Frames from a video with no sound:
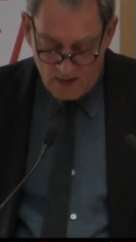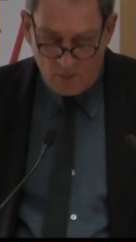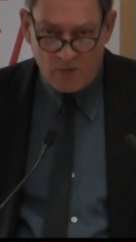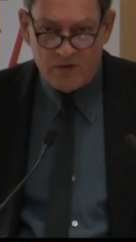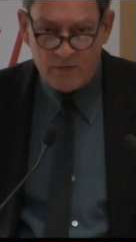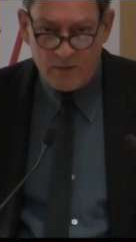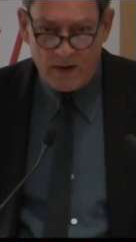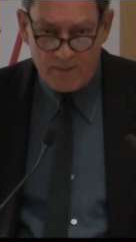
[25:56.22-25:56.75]

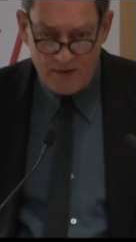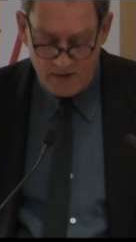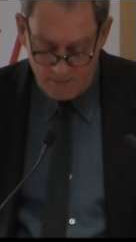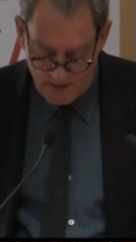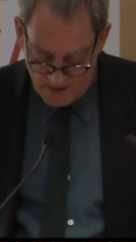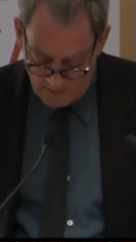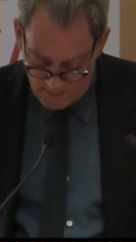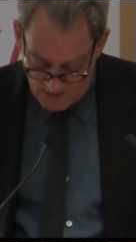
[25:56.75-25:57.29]
What do I mean
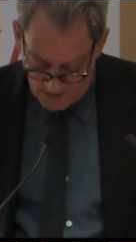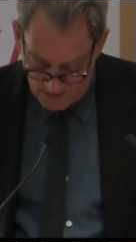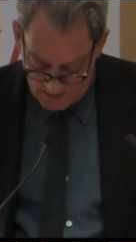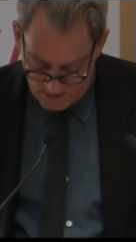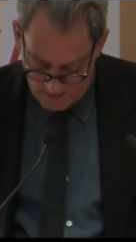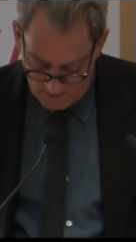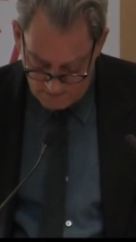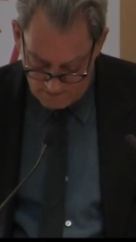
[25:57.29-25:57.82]
by
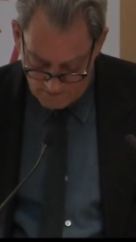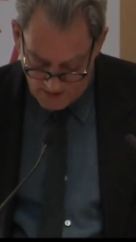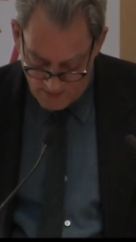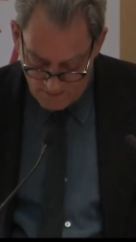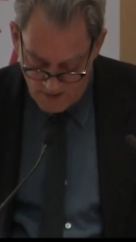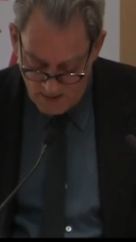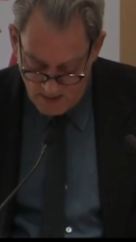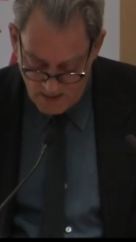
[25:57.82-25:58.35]
American? I
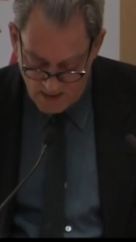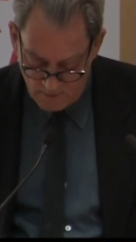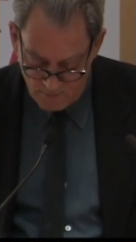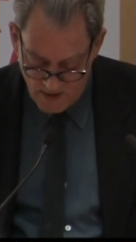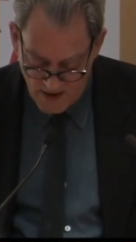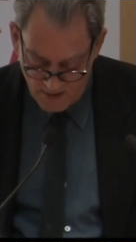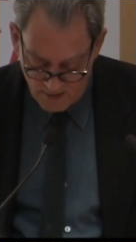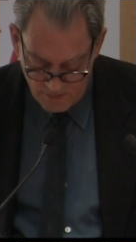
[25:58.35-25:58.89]
mean a
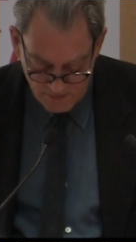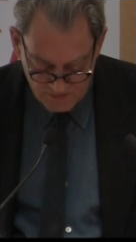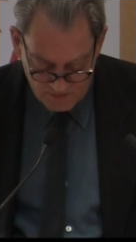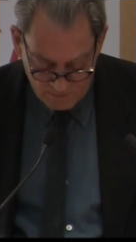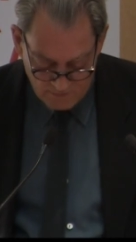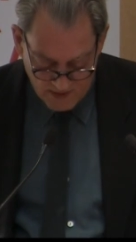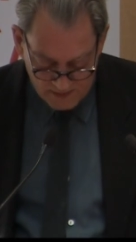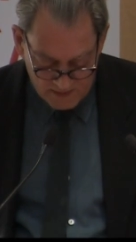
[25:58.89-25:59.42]
writer who's
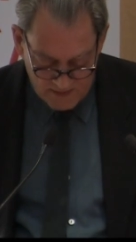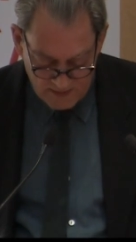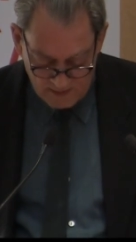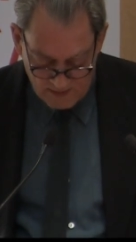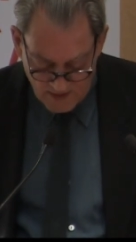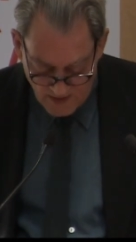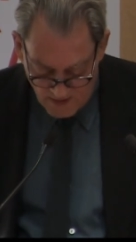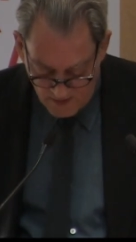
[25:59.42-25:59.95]
directly
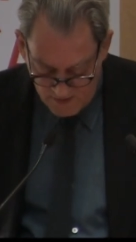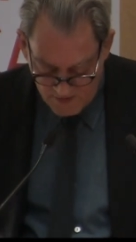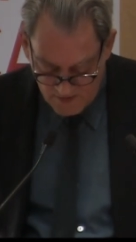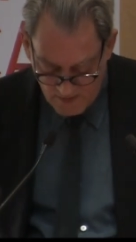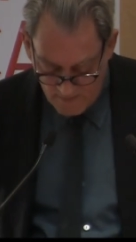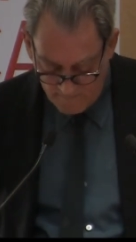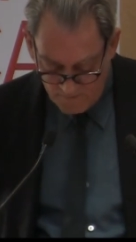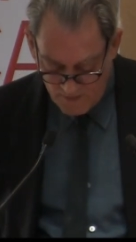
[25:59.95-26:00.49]
engaged
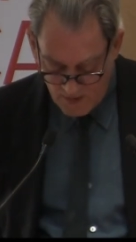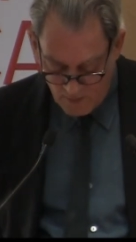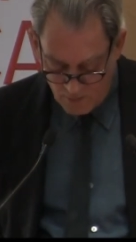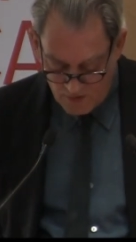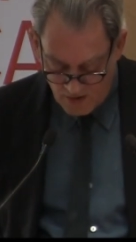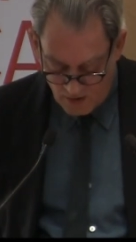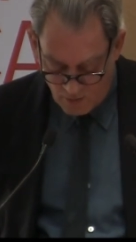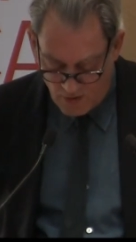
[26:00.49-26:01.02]

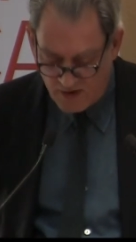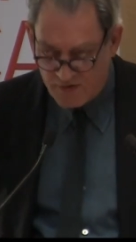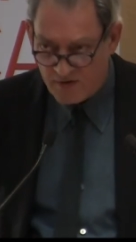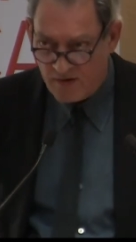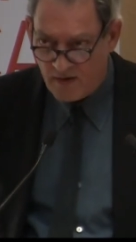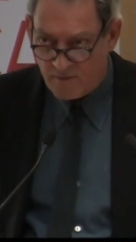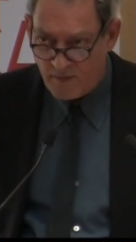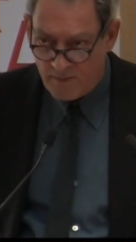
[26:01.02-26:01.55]
with the
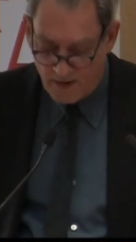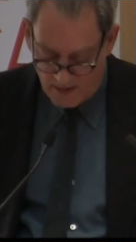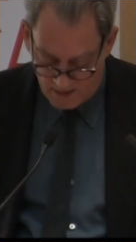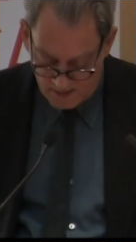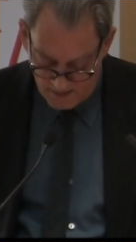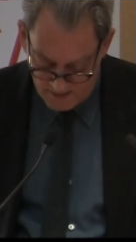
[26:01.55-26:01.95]
question of America